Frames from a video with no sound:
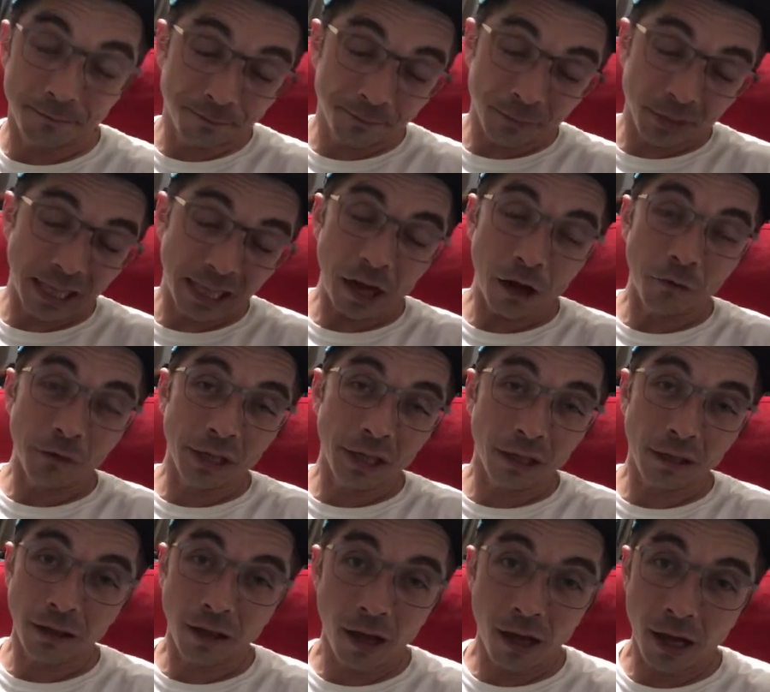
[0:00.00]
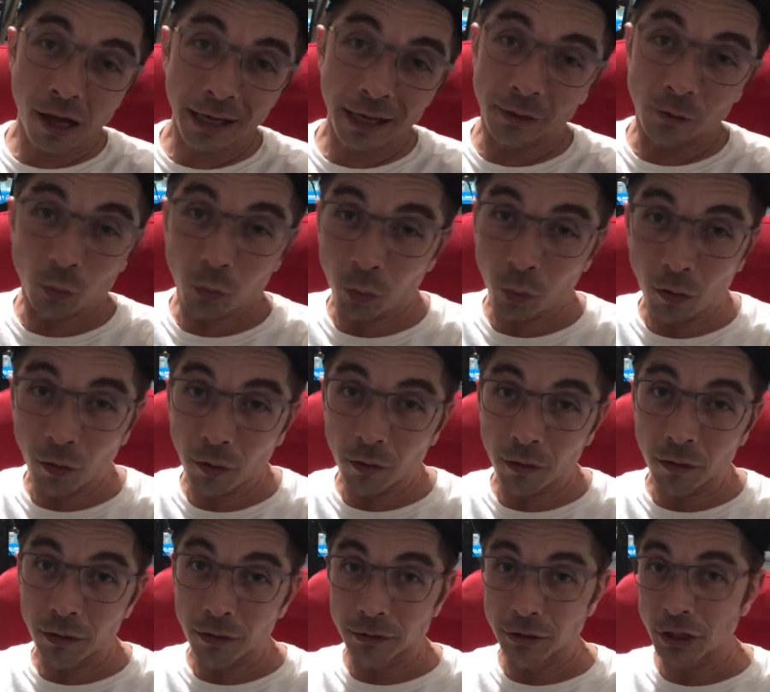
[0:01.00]
Calvin Klein
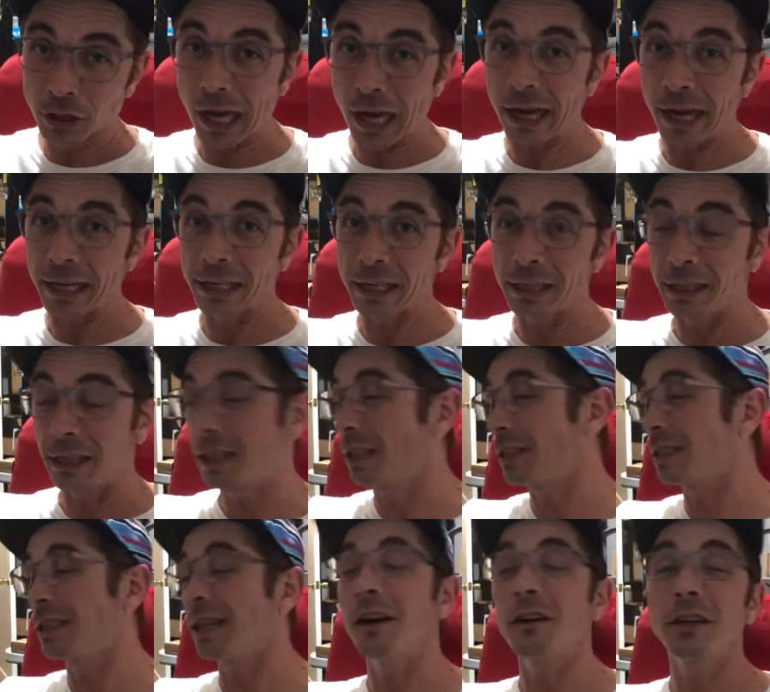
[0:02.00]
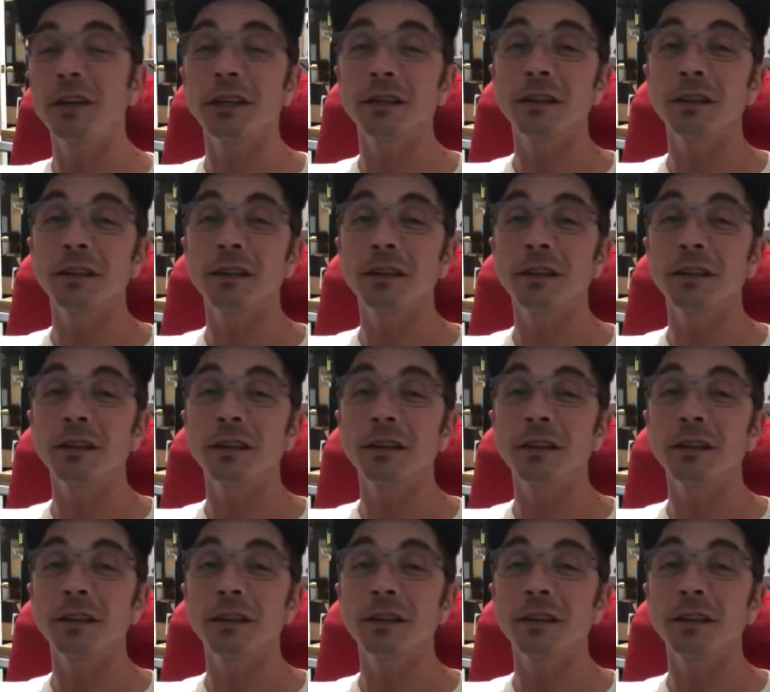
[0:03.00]
wool jacket, an Italian